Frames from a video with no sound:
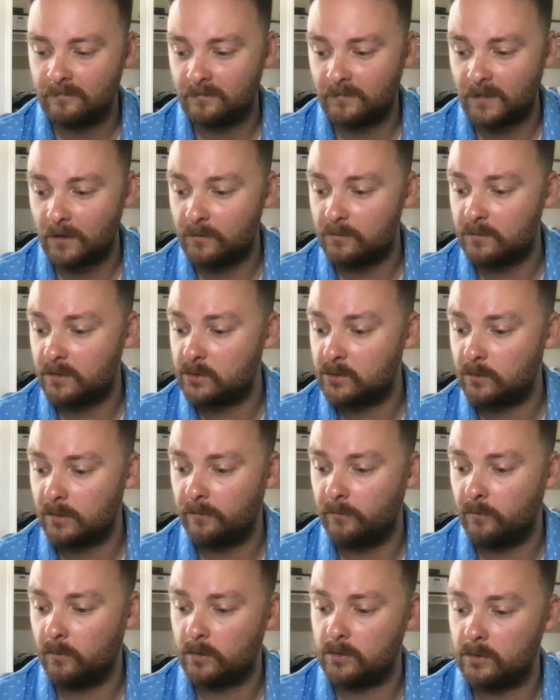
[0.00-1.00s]
They would be
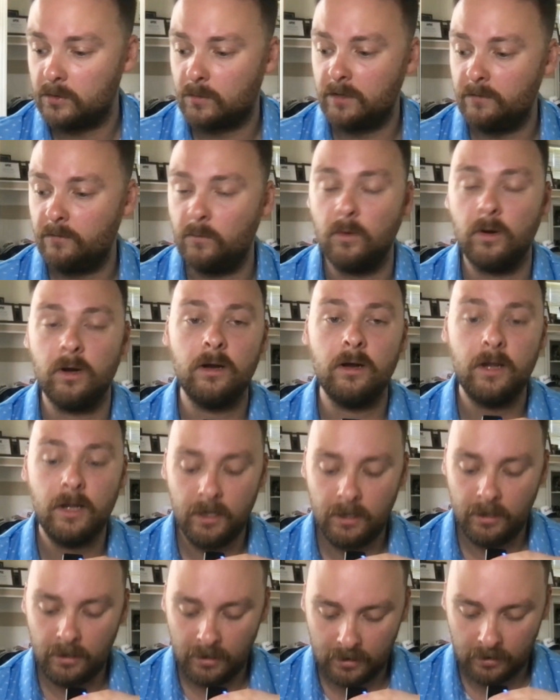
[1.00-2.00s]
24-24
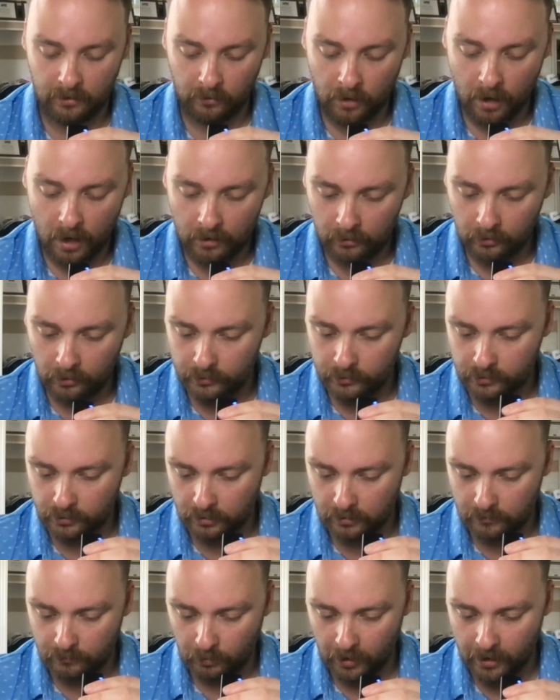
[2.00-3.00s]
and a lot
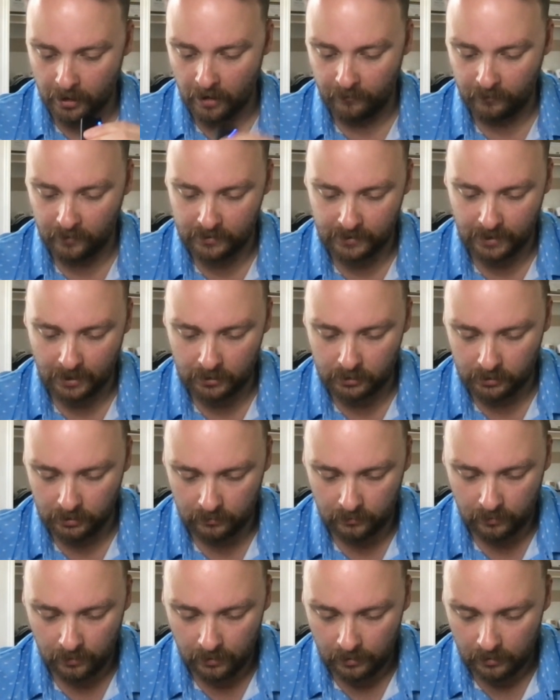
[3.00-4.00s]
closer in playoff
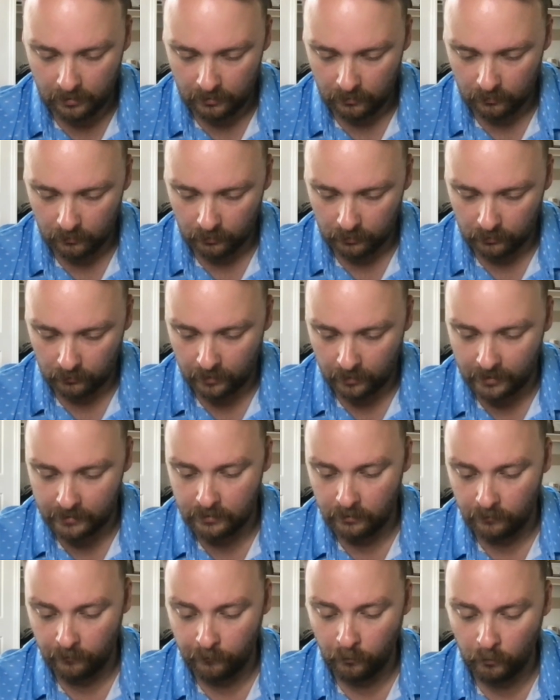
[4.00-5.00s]
contention. You look at the Reds,
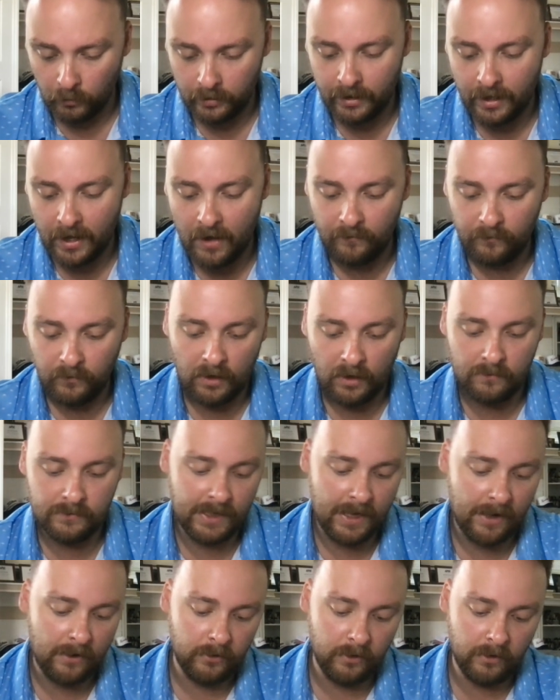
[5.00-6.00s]
they're 4.5 games
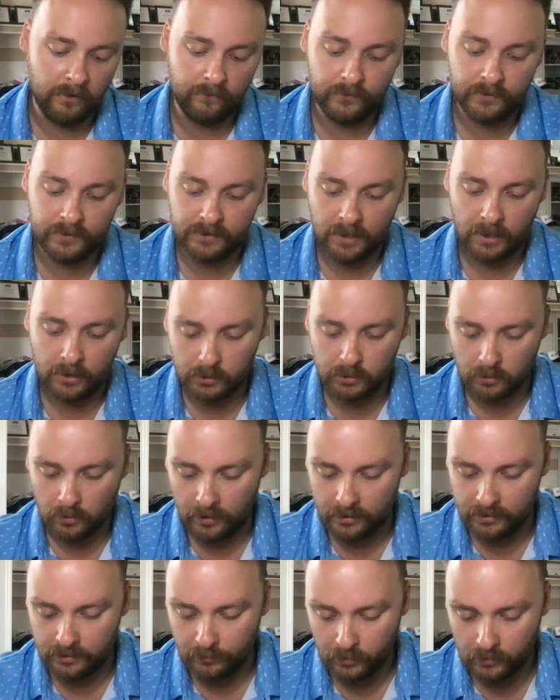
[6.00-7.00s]
out of the
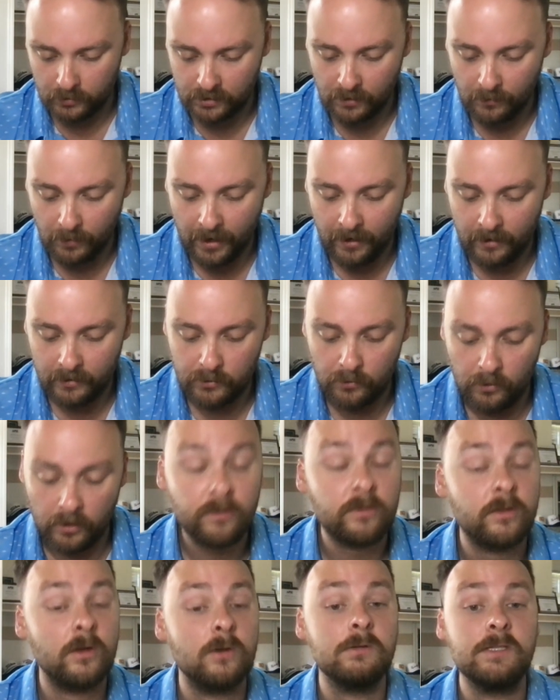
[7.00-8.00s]
Central, as opposed to the Pirates, who are
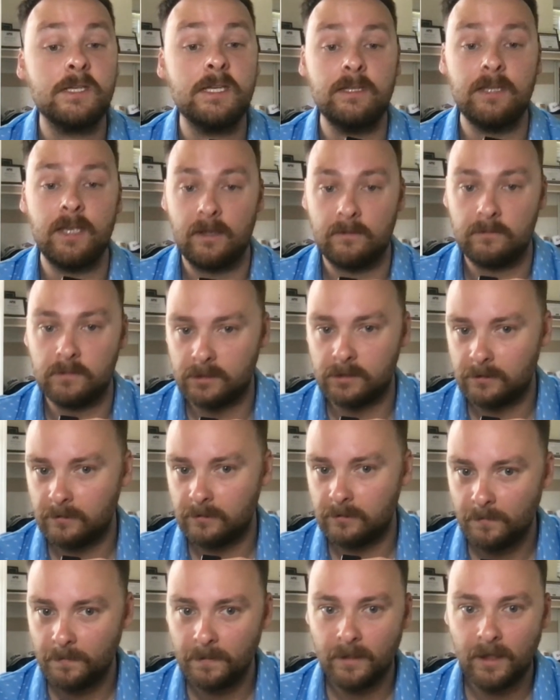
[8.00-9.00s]
13 games
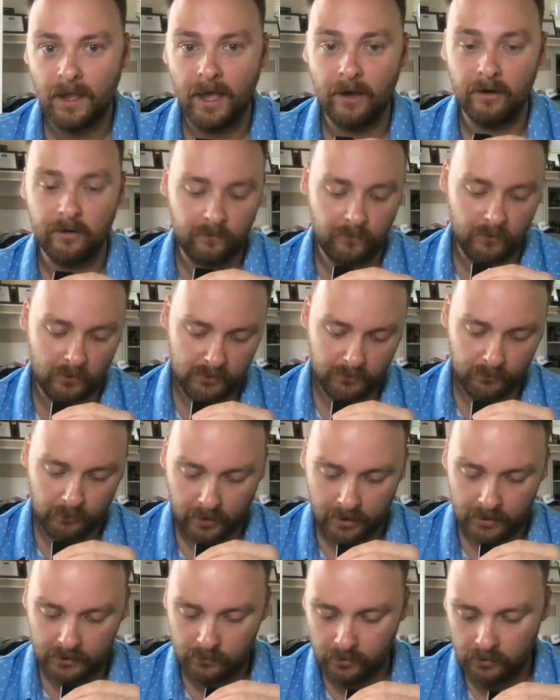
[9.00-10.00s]
out of first
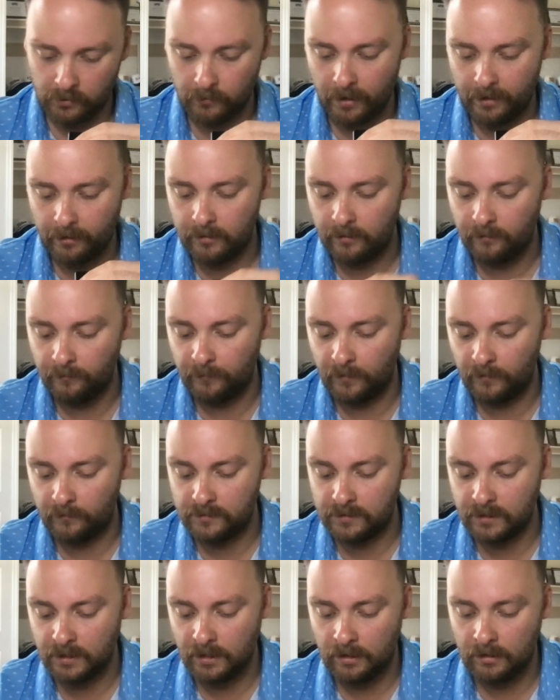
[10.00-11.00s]
place with a record of
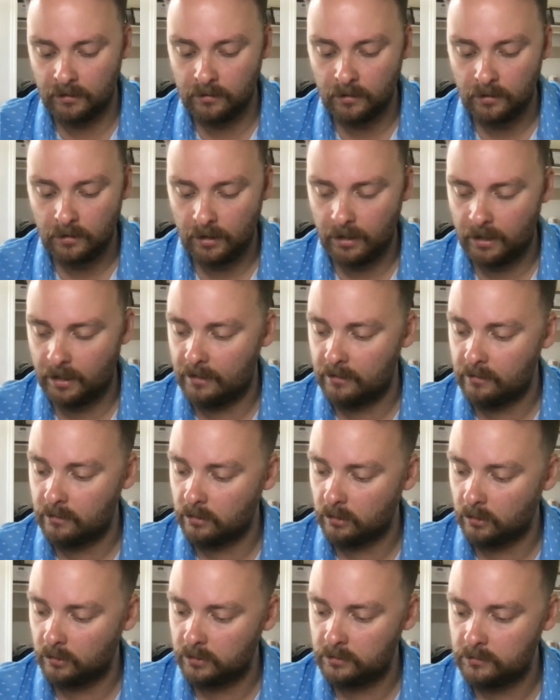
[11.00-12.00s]

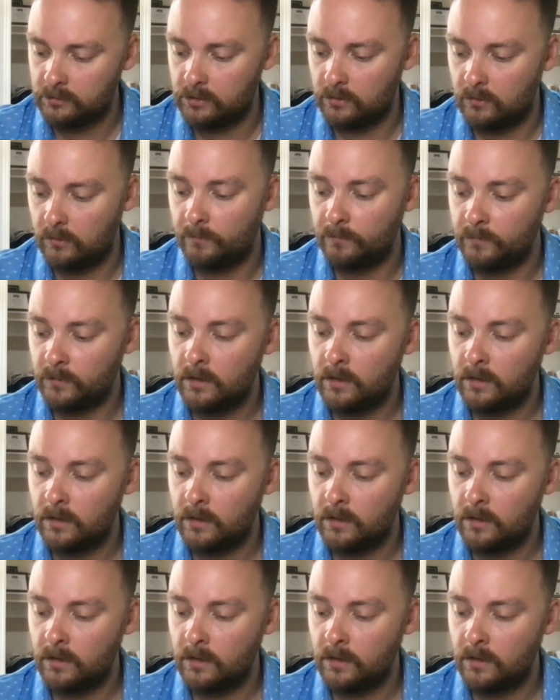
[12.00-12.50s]
15-32.